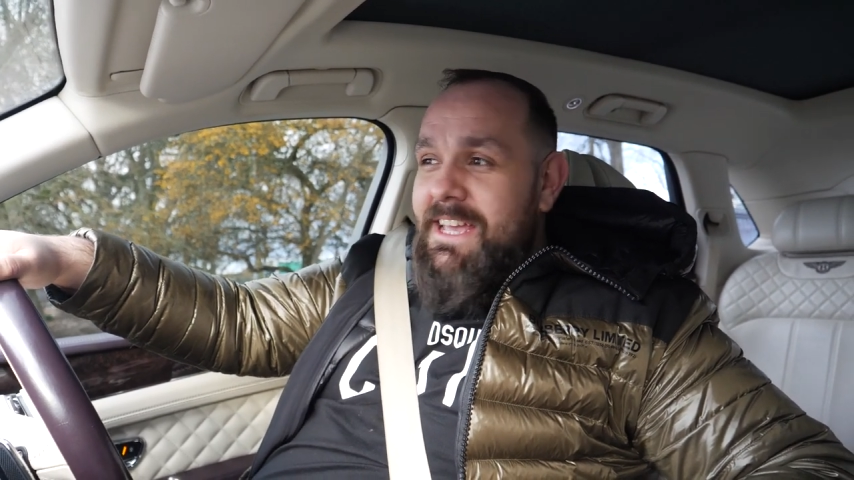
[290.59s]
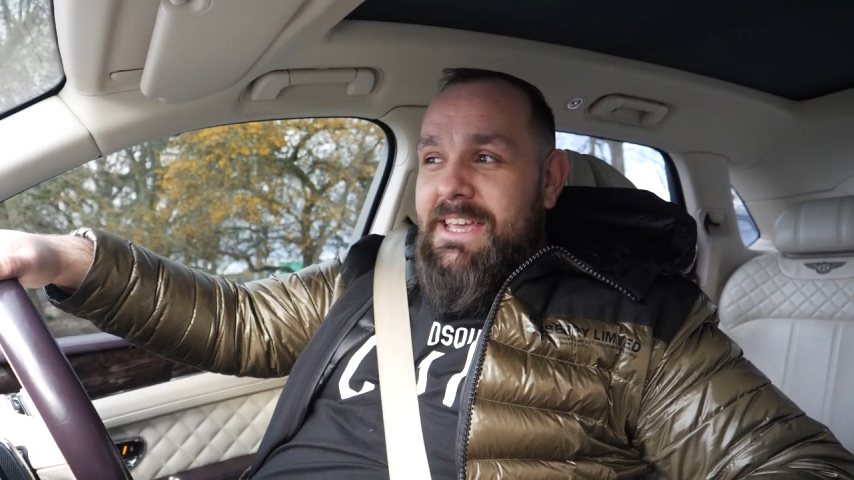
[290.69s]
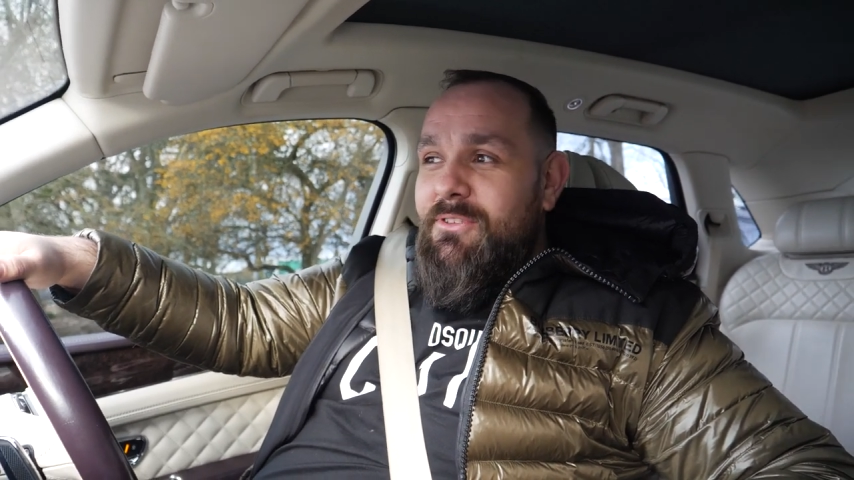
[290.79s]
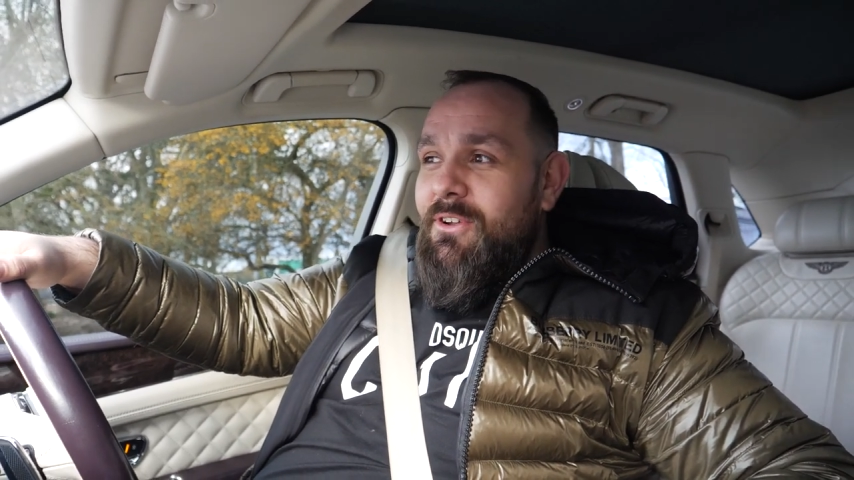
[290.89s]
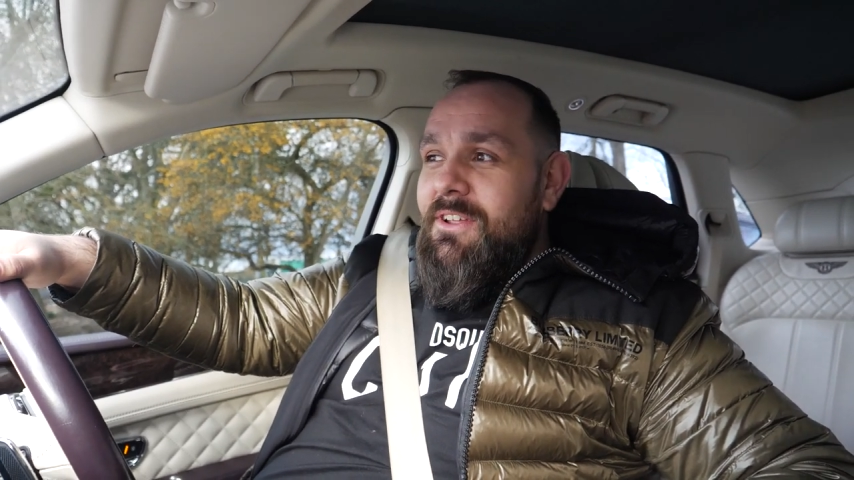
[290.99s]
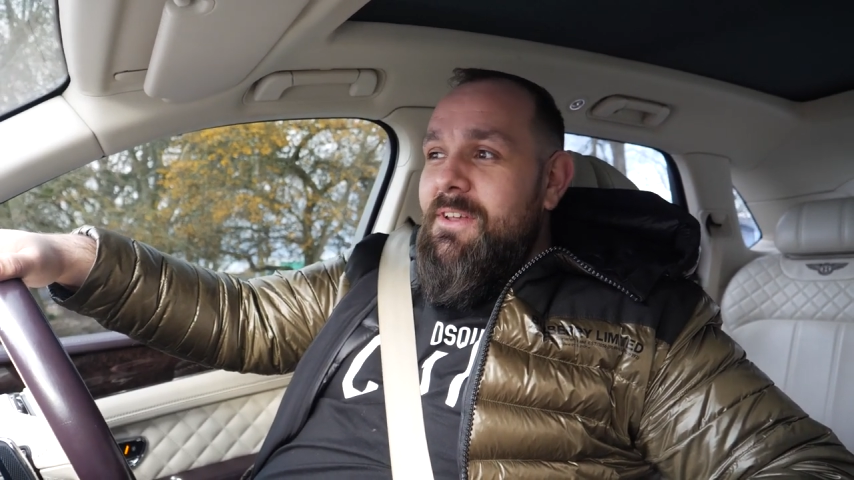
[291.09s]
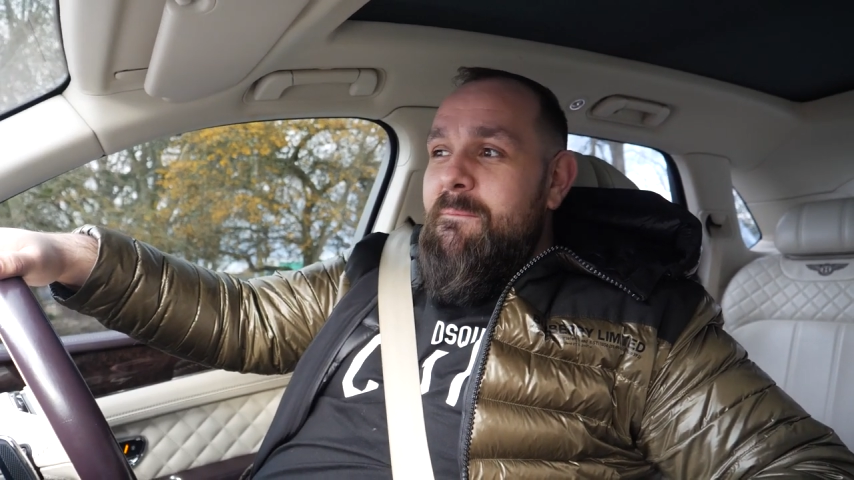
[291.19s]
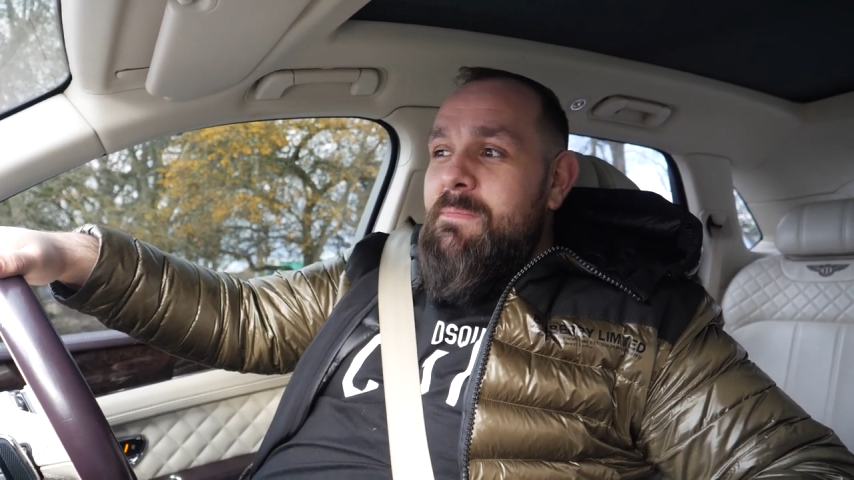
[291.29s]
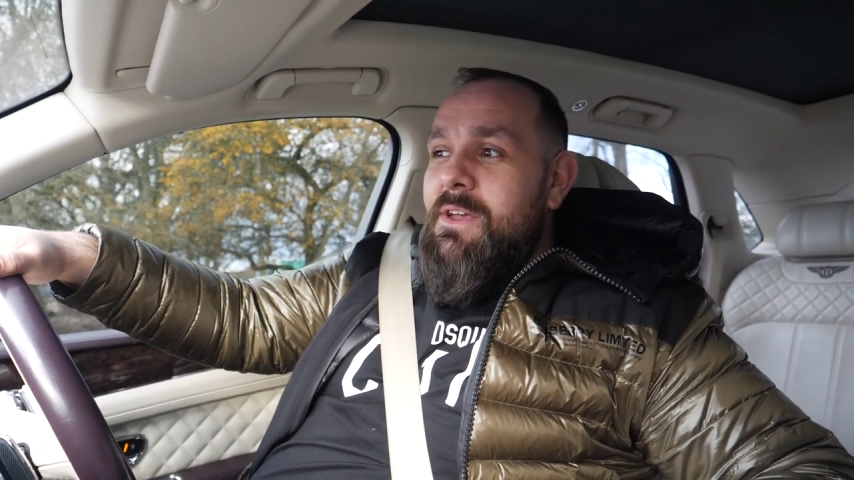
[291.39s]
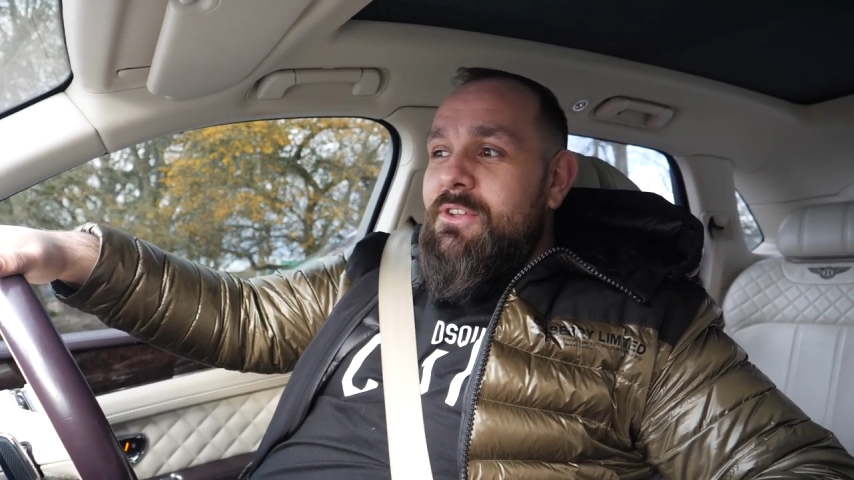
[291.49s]
Evil. Christmas
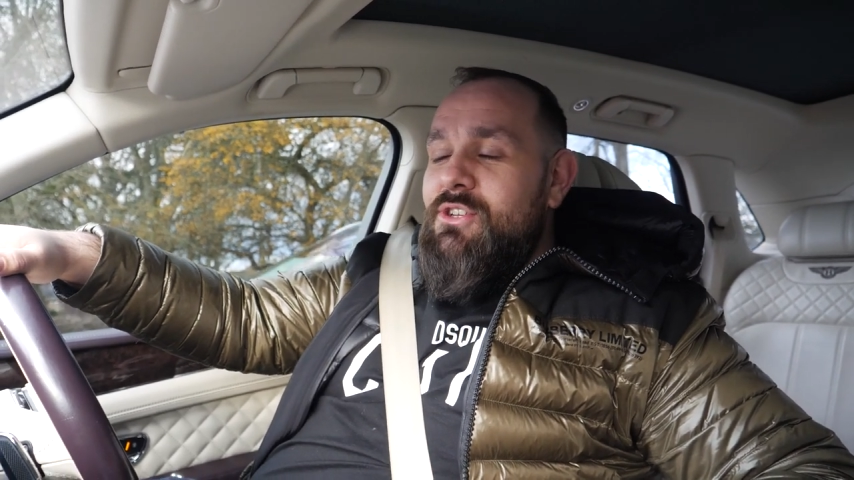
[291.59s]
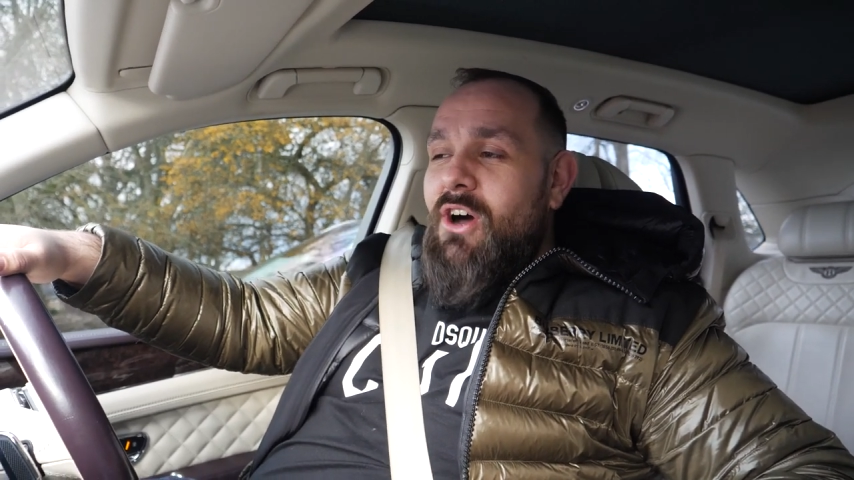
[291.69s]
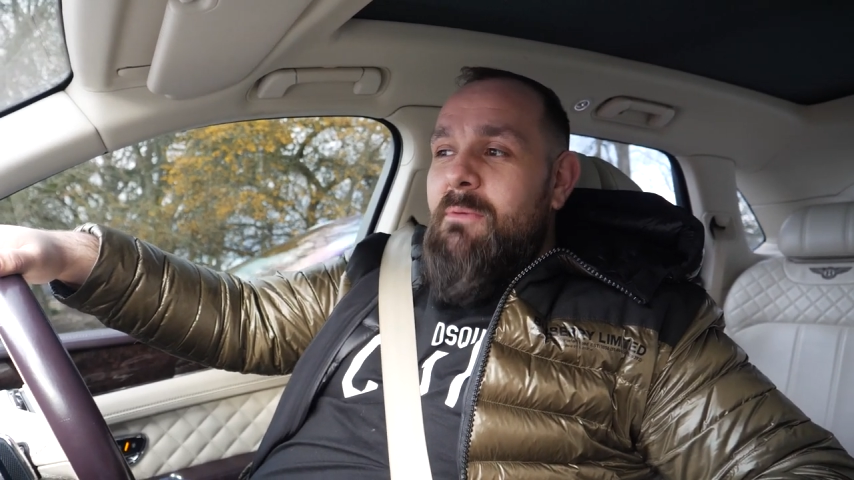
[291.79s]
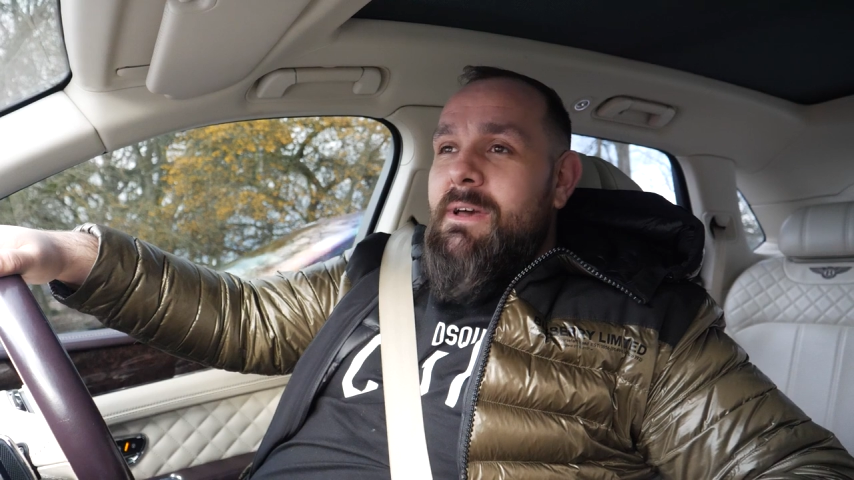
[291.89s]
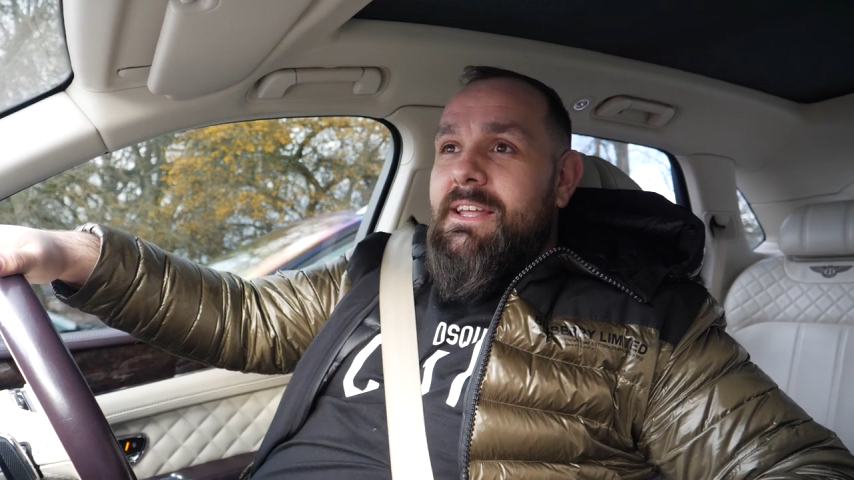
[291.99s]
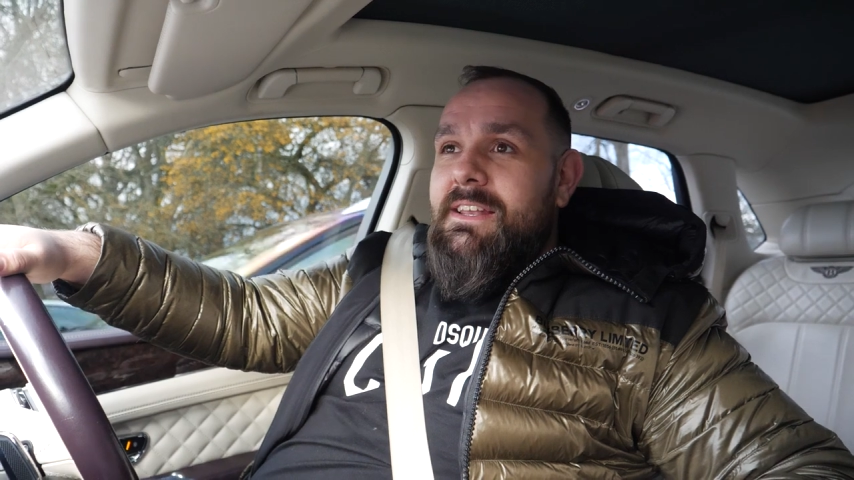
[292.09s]
Eve. Do you know what I mean?